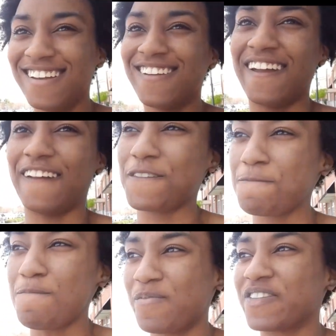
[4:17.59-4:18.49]
Like,
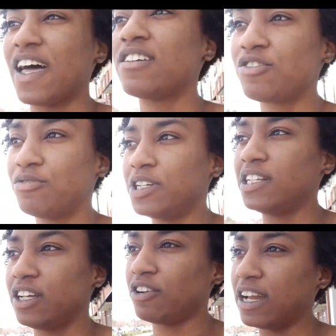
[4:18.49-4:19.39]
that's
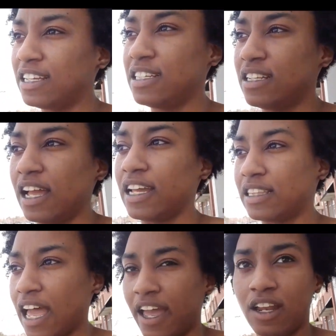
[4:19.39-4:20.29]
really crazy.
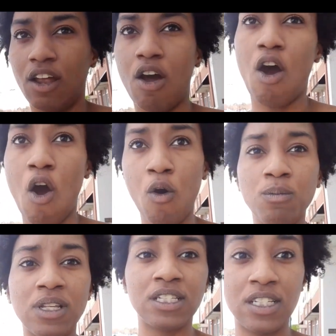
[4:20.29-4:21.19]
Like, that
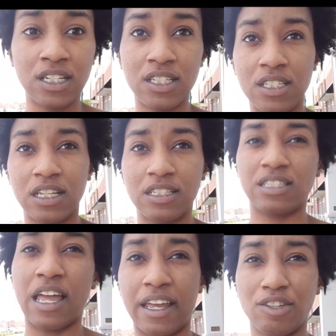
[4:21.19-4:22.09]
homelessness
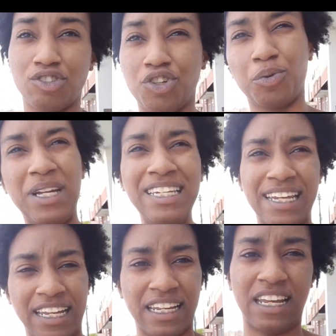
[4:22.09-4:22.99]
is like
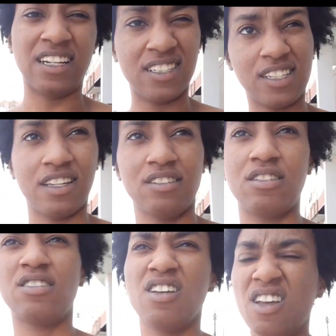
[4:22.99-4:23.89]
trending in a
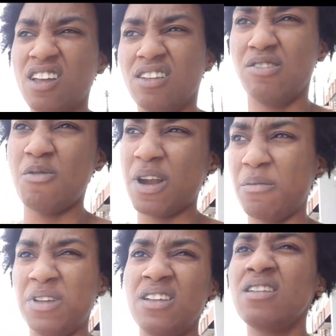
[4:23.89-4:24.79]
sense. You know what
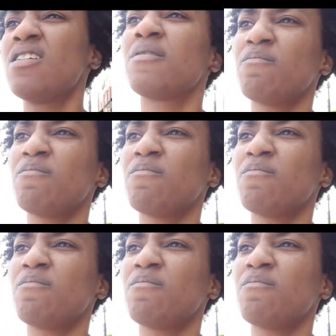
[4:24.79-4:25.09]
I mean?